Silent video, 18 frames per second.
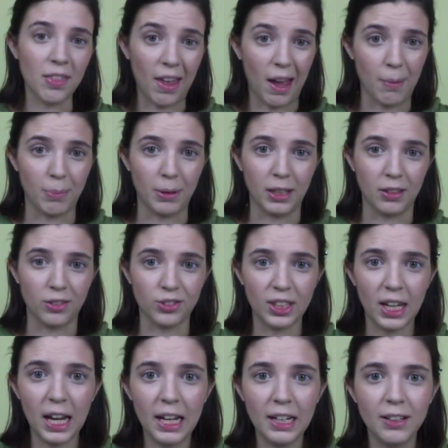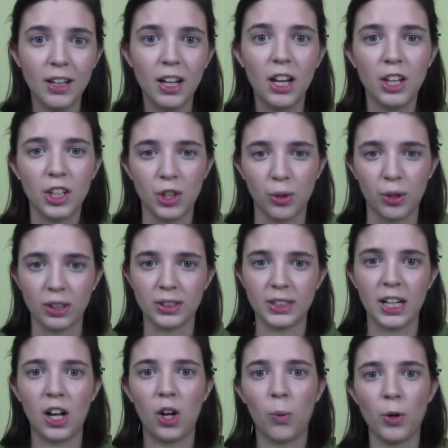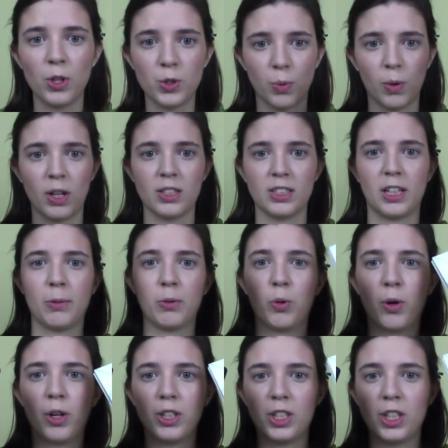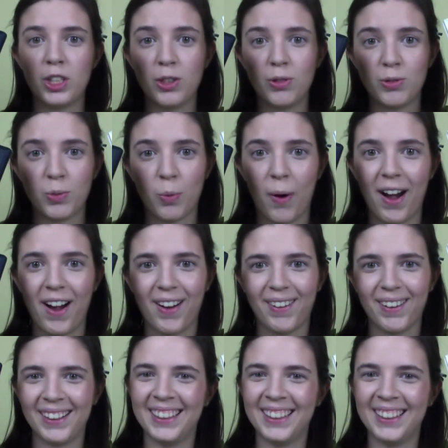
That being said, you can tell which ones I'm going to use where.